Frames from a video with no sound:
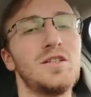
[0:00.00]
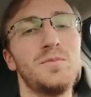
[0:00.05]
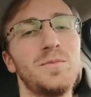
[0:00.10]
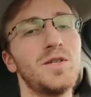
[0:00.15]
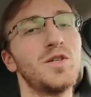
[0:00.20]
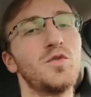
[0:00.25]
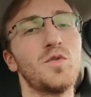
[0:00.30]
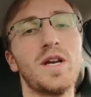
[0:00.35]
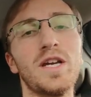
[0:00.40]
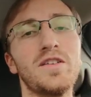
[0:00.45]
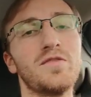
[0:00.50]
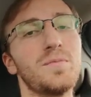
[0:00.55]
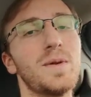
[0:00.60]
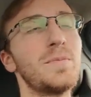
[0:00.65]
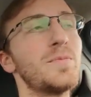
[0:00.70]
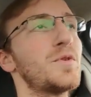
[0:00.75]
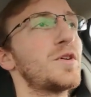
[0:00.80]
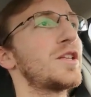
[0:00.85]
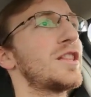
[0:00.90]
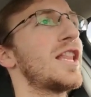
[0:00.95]
be great if
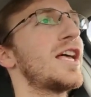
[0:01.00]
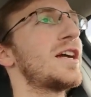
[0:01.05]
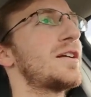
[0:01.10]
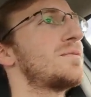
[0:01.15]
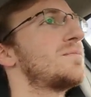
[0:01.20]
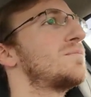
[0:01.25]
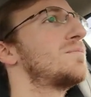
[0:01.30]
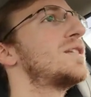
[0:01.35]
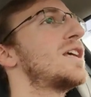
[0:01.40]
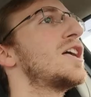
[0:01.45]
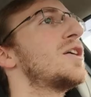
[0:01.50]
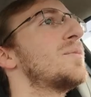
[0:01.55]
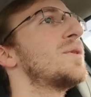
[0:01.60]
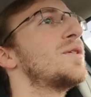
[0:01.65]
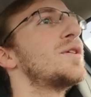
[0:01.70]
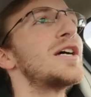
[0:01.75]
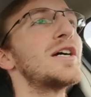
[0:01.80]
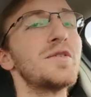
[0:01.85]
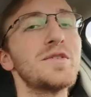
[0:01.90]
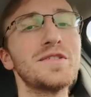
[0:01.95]
people could, like, tell me
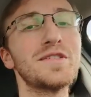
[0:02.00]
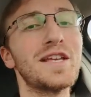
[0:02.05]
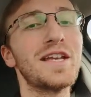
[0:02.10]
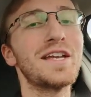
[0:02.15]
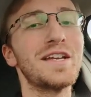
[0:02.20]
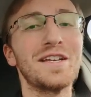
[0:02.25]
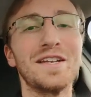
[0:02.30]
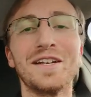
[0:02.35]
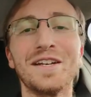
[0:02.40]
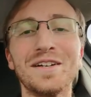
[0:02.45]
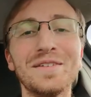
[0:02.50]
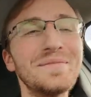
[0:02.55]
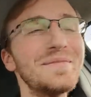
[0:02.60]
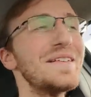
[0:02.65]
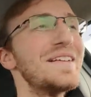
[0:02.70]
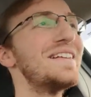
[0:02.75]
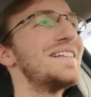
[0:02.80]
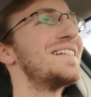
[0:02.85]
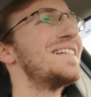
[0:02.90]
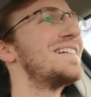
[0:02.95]
what I was saying, you know?
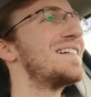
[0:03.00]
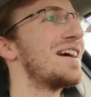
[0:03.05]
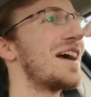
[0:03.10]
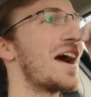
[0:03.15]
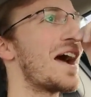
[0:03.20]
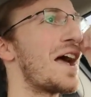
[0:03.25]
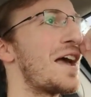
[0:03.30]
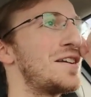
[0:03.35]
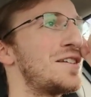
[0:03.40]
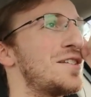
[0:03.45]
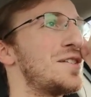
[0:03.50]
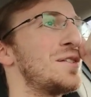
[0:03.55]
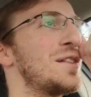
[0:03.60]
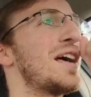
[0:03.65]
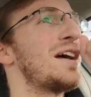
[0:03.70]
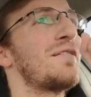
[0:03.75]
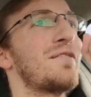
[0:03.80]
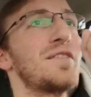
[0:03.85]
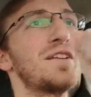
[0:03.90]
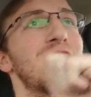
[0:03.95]
I should do
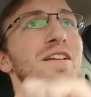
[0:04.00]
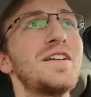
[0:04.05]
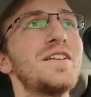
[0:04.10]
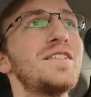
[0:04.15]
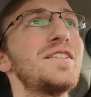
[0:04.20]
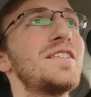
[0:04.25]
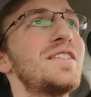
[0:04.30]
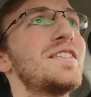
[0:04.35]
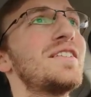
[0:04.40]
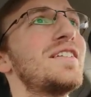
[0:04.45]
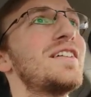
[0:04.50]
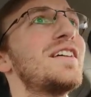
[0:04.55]
live videos.